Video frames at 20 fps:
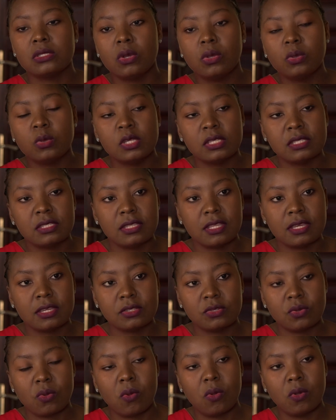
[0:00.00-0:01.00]
always
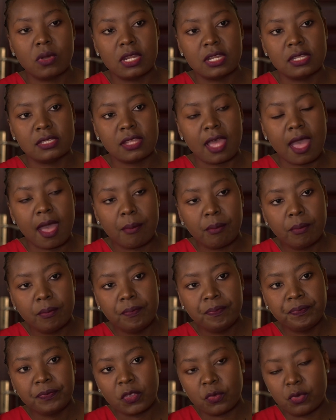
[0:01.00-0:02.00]
there to hold us up.
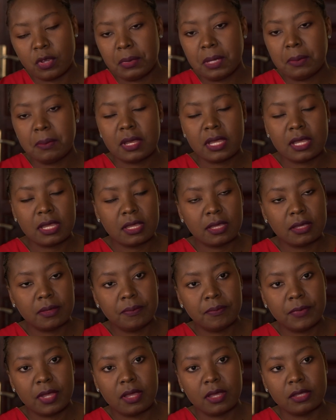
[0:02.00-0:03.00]

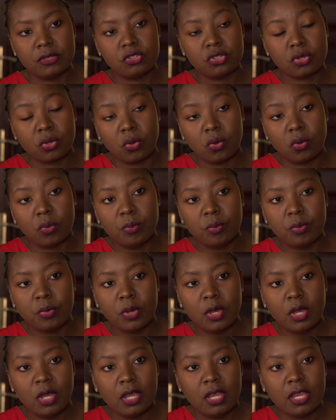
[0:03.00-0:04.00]
Remember Job,
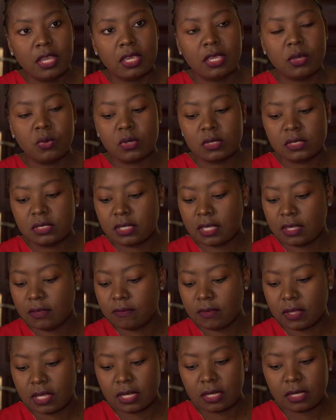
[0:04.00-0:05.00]
he was
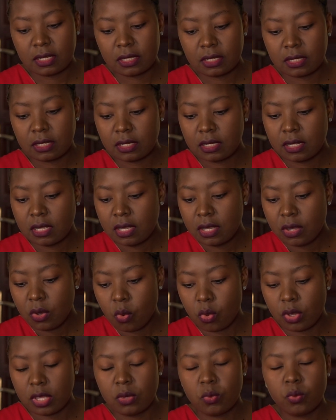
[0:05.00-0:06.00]
given...
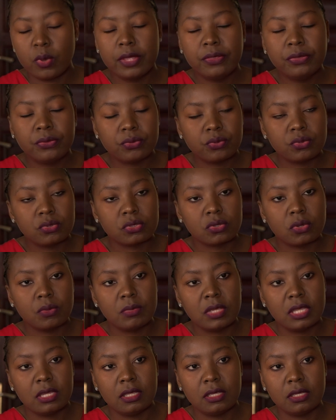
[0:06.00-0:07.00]
Or he went through so
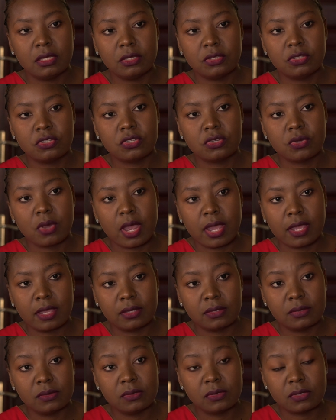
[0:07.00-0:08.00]
many
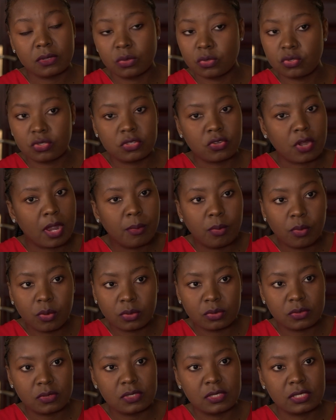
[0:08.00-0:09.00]
trials or
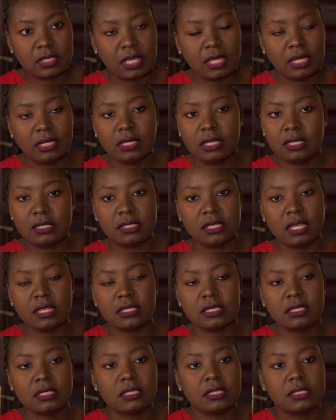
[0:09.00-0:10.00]
troubles, and it's
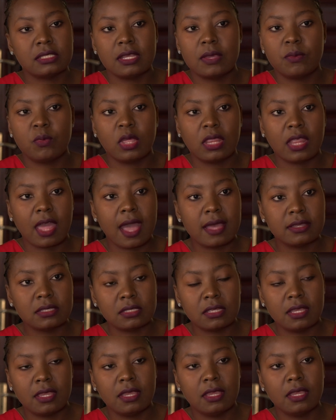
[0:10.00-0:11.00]
just the same with
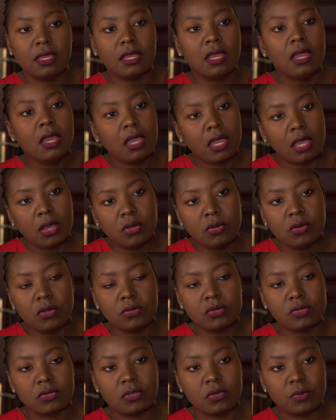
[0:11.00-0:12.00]
us. He held
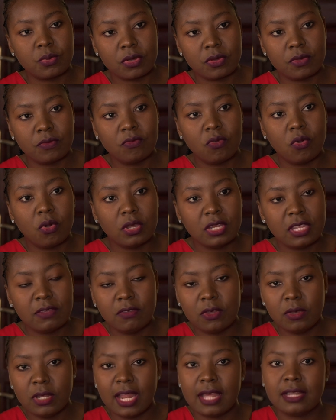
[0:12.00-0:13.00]
on to the word of God.
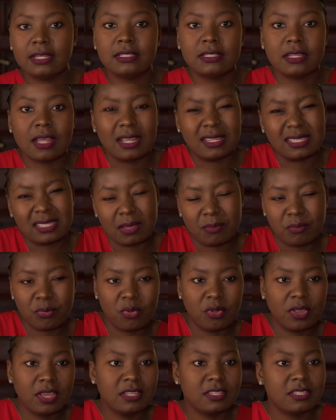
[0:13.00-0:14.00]
Even at some
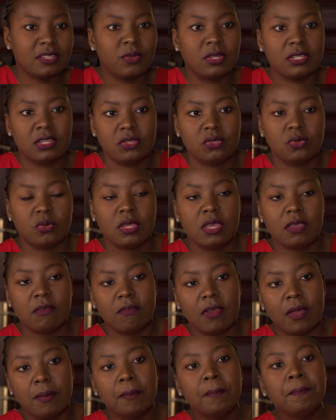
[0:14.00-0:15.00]
point, he wanted to
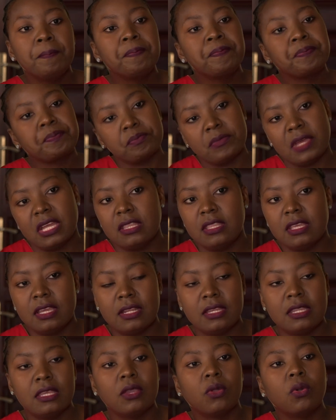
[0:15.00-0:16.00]
give up, but
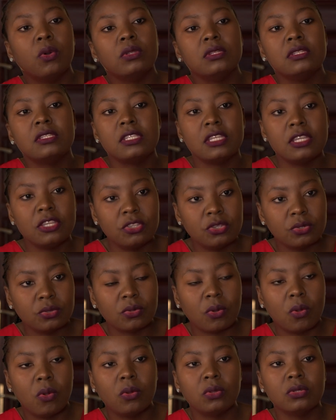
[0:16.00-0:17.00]
then he
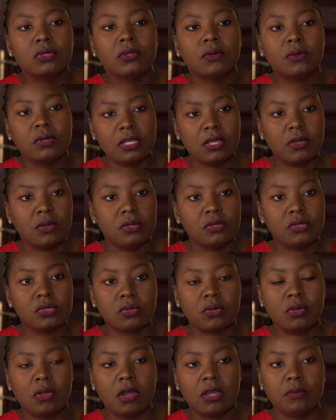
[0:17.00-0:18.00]
continued on holding on
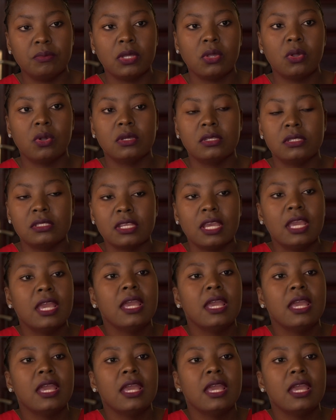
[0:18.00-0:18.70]
to God because